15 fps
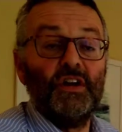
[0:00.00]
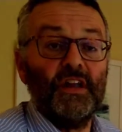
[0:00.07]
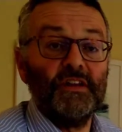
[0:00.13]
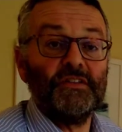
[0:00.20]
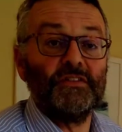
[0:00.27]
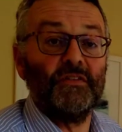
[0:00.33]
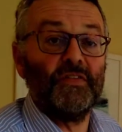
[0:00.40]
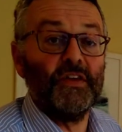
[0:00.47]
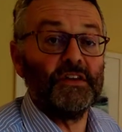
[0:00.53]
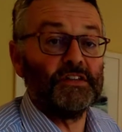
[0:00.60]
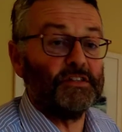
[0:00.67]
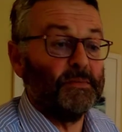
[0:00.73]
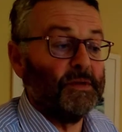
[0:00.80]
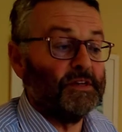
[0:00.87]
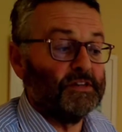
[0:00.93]
list of
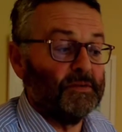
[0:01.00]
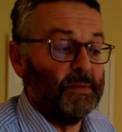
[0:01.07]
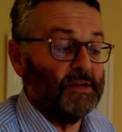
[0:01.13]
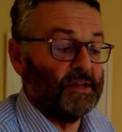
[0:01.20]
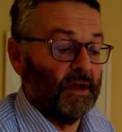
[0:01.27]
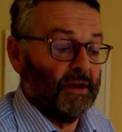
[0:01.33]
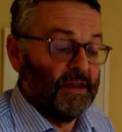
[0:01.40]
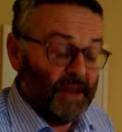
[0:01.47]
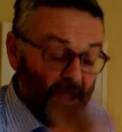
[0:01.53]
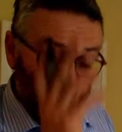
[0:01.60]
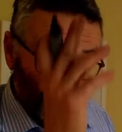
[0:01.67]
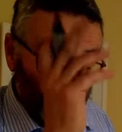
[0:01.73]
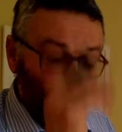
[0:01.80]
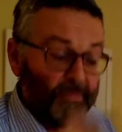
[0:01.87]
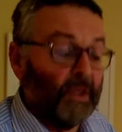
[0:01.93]
things to be done.
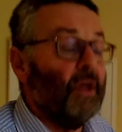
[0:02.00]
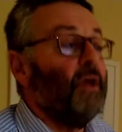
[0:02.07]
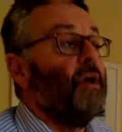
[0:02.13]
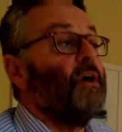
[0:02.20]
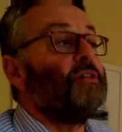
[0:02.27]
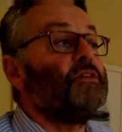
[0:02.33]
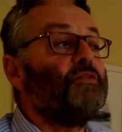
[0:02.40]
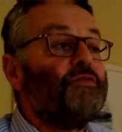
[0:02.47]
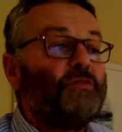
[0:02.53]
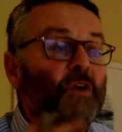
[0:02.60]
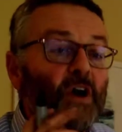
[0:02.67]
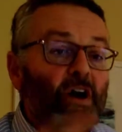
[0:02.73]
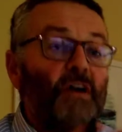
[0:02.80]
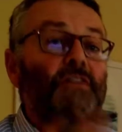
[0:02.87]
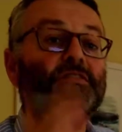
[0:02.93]
Now, the
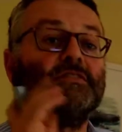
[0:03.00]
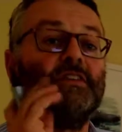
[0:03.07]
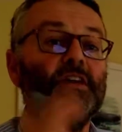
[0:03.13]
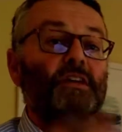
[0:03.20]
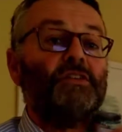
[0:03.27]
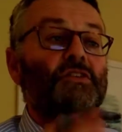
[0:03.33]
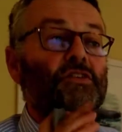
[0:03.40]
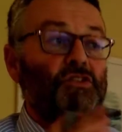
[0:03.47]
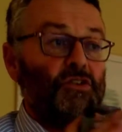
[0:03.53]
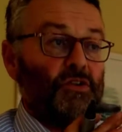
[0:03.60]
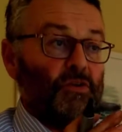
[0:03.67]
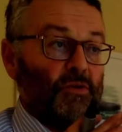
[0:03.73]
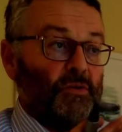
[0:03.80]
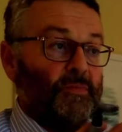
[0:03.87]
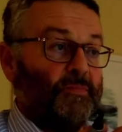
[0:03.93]
first thing to
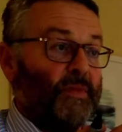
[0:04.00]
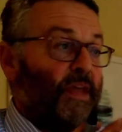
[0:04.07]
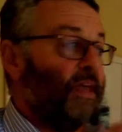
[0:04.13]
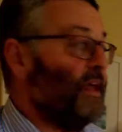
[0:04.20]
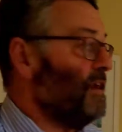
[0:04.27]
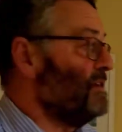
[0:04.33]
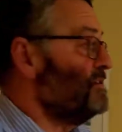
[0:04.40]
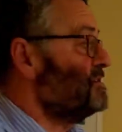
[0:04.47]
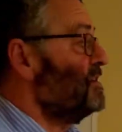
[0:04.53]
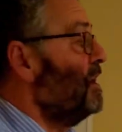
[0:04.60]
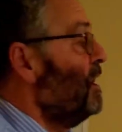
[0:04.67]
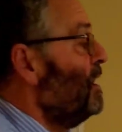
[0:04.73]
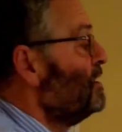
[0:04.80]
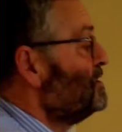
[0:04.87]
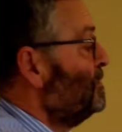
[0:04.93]
do is
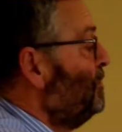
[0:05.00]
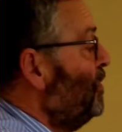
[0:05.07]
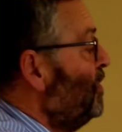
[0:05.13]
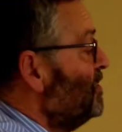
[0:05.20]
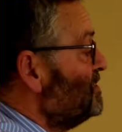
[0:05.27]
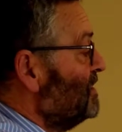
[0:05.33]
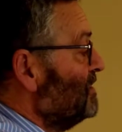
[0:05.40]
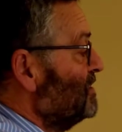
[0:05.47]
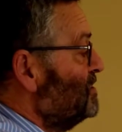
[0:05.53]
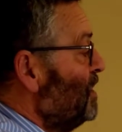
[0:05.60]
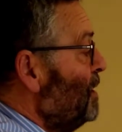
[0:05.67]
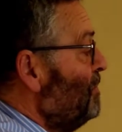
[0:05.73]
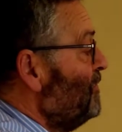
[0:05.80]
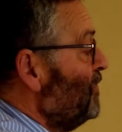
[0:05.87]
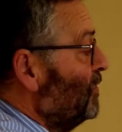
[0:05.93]
to put at the
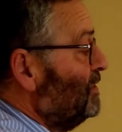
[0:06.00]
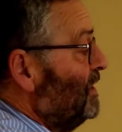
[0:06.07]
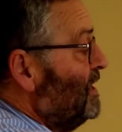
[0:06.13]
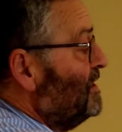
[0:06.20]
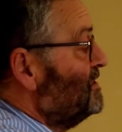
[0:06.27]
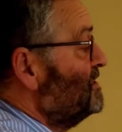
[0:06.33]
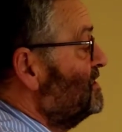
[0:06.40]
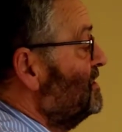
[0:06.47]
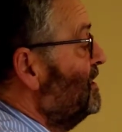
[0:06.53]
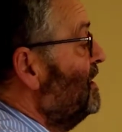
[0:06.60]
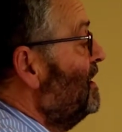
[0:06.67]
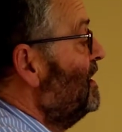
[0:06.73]
top of your list,